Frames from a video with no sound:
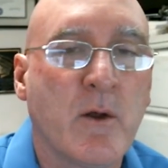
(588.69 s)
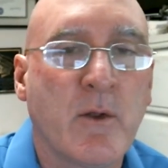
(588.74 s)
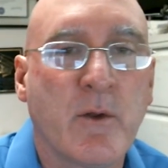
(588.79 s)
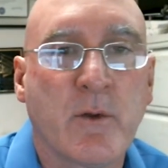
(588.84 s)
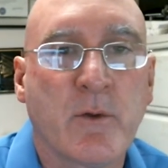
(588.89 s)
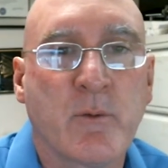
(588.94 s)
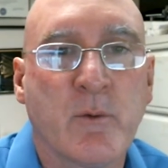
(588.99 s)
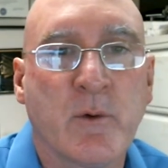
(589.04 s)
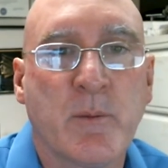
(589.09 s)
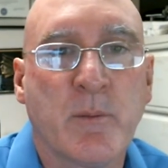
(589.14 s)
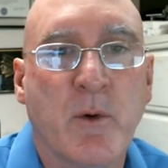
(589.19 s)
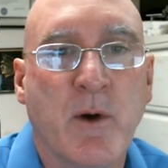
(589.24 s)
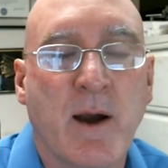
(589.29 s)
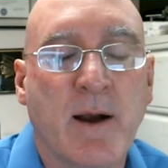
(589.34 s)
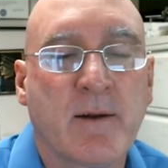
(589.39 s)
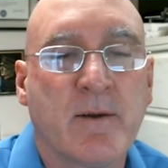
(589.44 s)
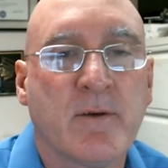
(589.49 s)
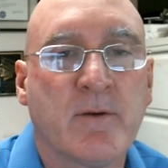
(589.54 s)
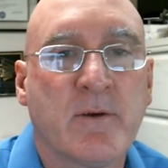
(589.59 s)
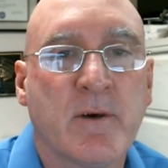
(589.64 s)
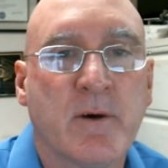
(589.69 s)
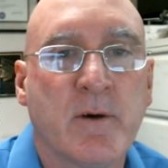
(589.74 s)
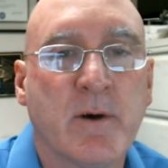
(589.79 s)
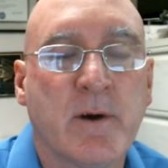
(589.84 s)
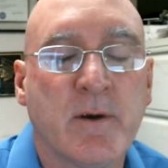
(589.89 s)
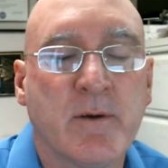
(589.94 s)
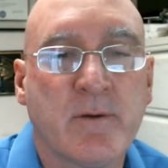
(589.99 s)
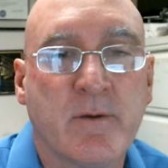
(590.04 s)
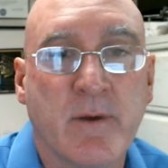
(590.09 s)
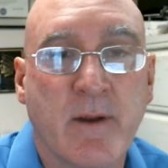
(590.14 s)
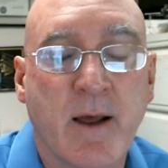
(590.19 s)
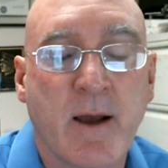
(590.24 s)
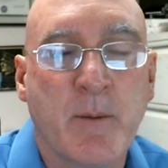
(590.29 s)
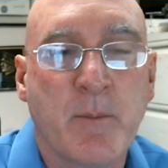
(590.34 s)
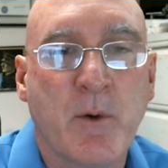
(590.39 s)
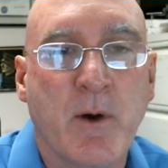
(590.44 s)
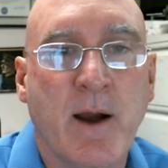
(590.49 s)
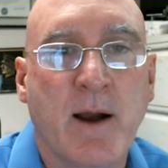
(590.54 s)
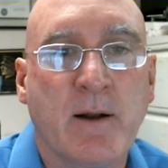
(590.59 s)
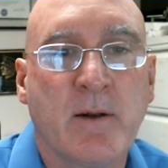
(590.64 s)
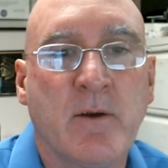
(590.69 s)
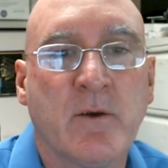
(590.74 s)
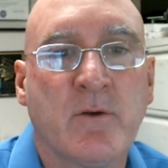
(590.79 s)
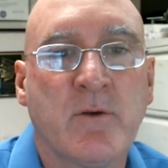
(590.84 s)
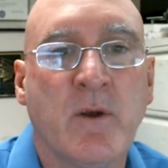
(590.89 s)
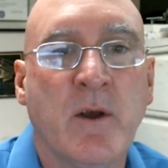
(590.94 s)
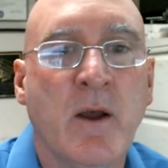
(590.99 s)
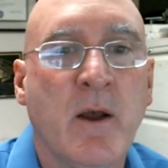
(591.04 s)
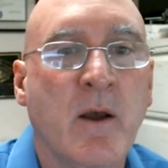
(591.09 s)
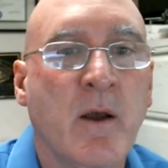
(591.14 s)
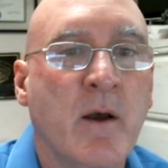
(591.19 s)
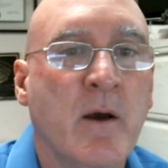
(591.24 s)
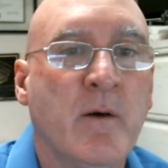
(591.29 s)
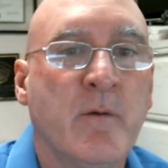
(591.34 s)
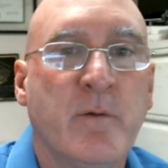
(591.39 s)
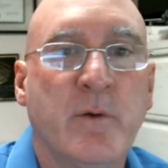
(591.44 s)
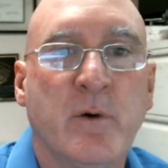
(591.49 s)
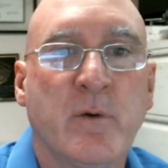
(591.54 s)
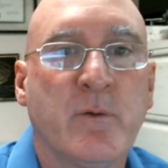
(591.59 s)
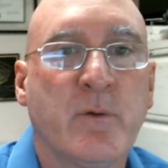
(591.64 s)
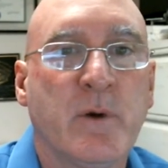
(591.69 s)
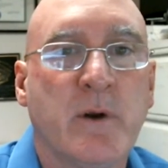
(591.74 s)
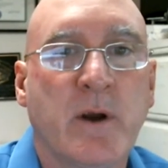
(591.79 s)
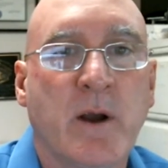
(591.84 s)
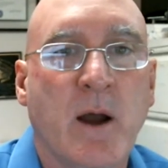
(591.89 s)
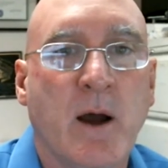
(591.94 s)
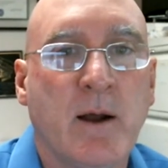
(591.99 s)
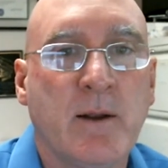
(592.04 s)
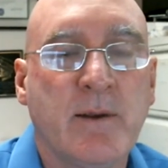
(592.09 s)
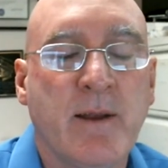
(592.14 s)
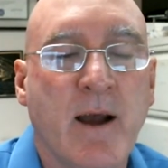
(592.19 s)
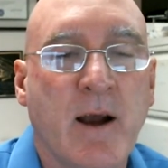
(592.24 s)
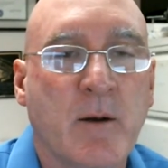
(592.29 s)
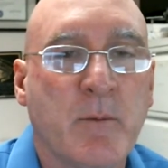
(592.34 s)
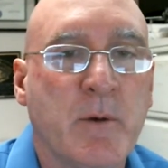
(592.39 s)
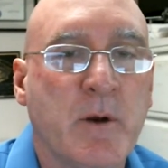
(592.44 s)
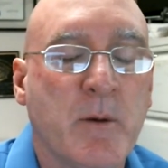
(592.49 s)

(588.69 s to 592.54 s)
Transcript: the three practice areas that I practice, feel free to contact me.